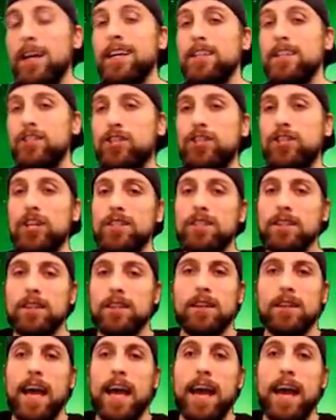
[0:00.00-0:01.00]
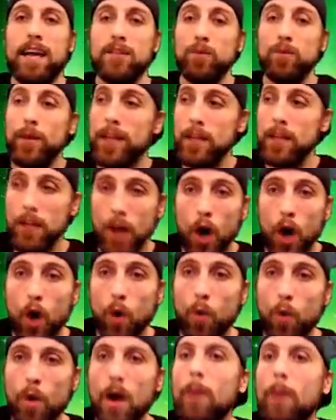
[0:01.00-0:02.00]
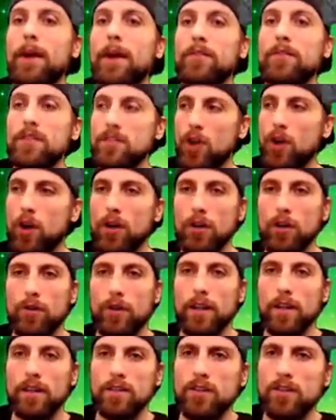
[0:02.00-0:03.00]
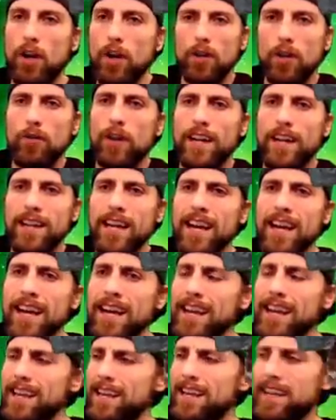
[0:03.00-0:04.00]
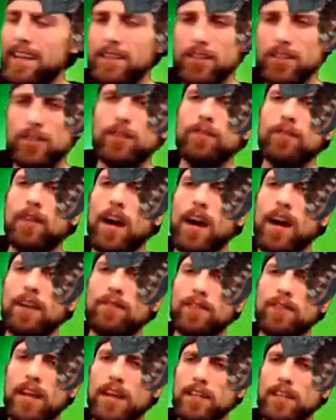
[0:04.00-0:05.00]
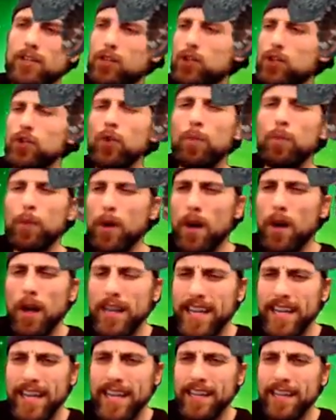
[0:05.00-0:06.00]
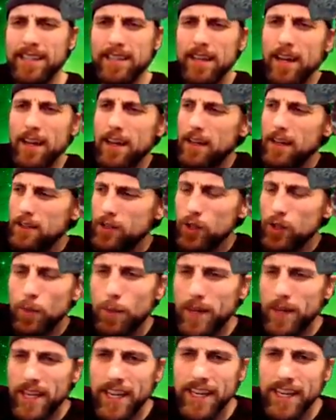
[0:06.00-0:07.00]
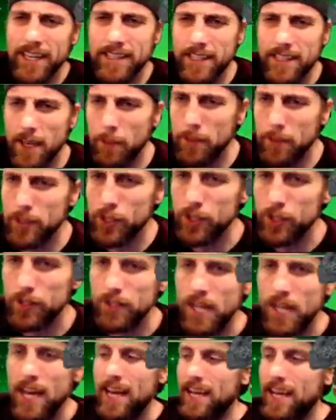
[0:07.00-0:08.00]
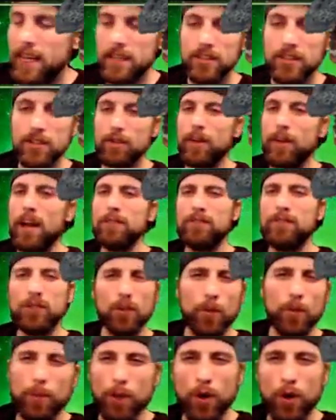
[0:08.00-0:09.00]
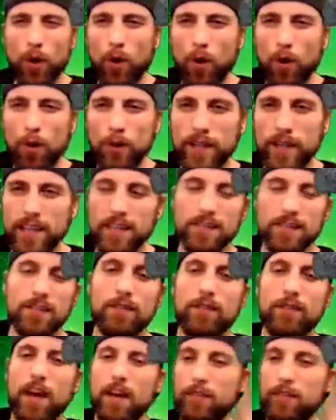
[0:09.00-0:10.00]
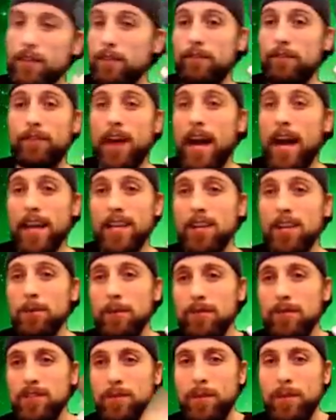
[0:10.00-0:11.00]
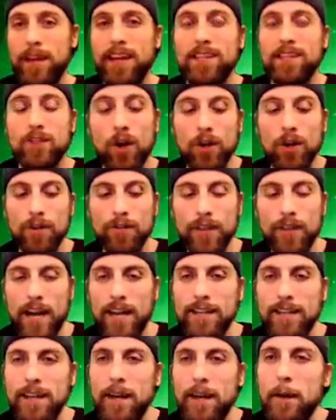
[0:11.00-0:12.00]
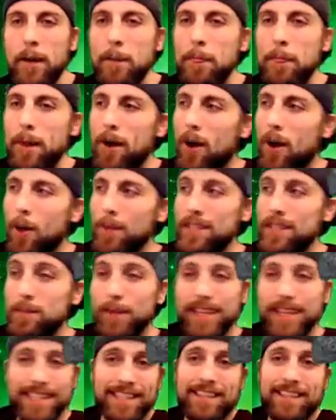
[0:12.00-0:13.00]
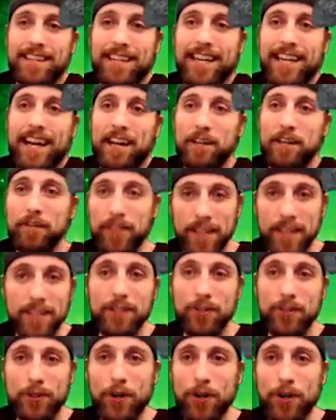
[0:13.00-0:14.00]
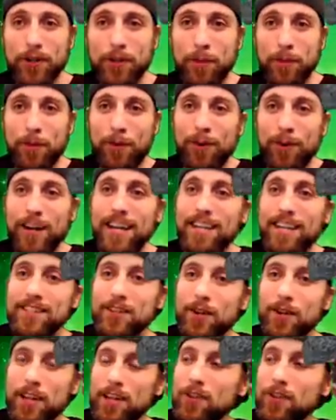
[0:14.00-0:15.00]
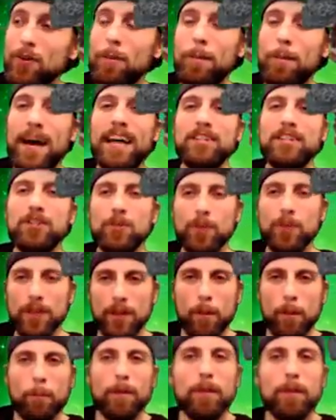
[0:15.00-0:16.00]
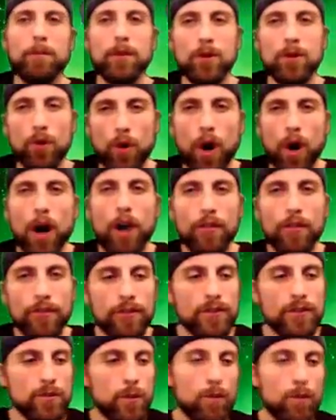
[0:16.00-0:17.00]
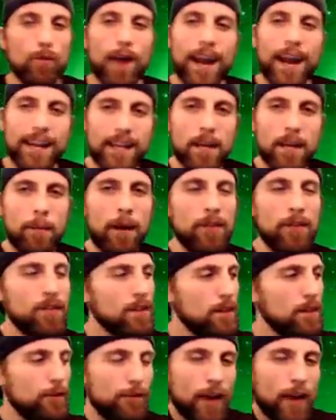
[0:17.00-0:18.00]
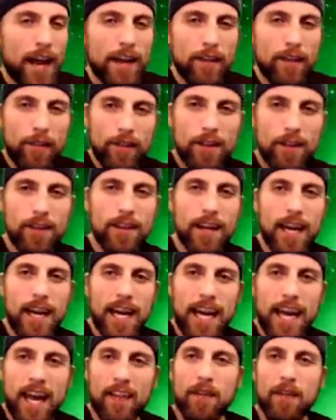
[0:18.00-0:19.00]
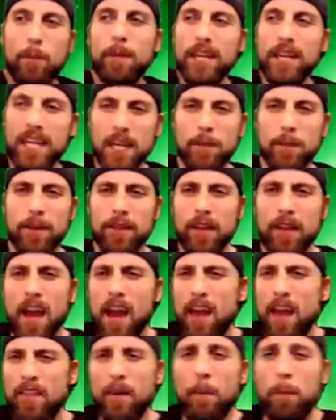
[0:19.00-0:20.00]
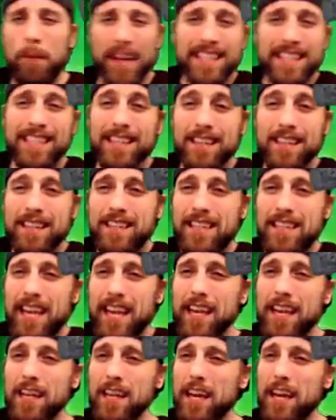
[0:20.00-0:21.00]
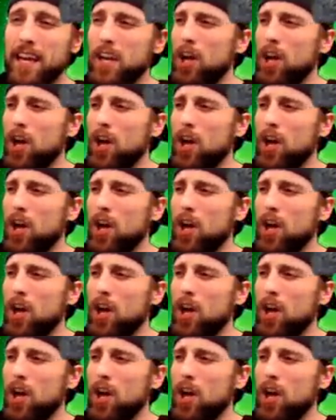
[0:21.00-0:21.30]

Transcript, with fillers: just as we know about the tardigrade. The tardigrade can survive like super heat, superheated temperatures. It can survive super cold. It can survive the vacuum of space, all of that. Um, it's basically kind of indestructible. So can you imagine when the biblical authors were writing about the Leviathan and the Behemoth, and they're basically saying like,